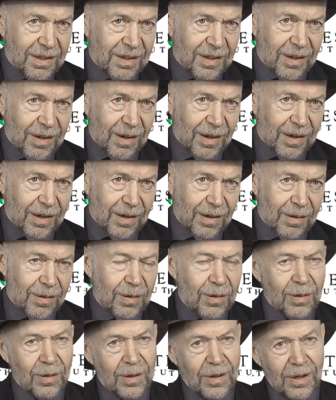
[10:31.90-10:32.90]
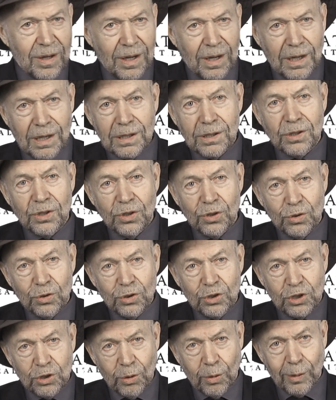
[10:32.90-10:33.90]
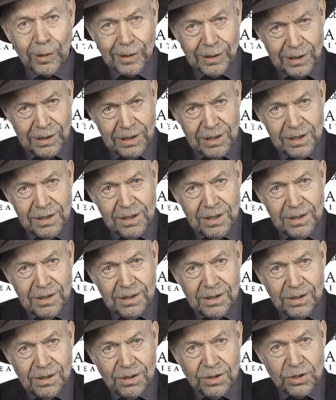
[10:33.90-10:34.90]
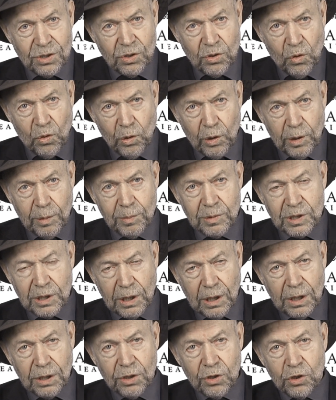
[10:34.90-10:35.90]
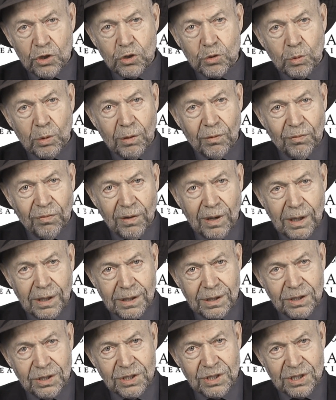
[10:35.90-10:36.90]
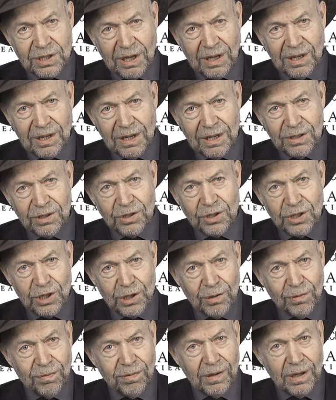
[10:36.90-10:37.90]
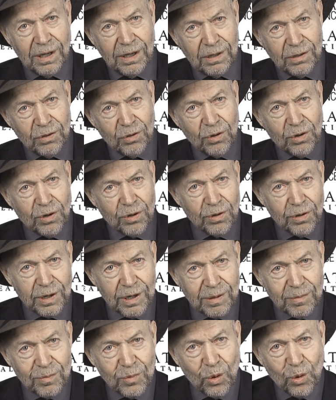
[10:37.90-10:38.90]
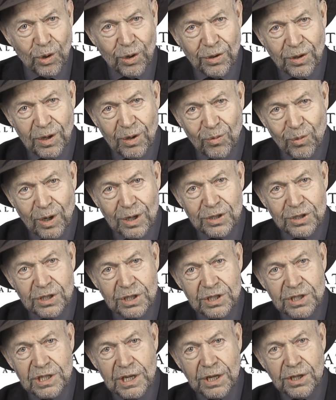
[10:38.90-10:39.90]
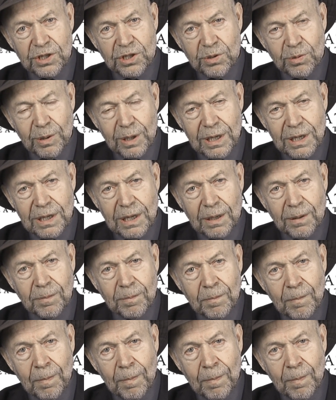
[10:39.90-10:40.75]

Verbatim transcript: uh, unusual storms and unusual floods, a hundred year flood occurring more than once a century, and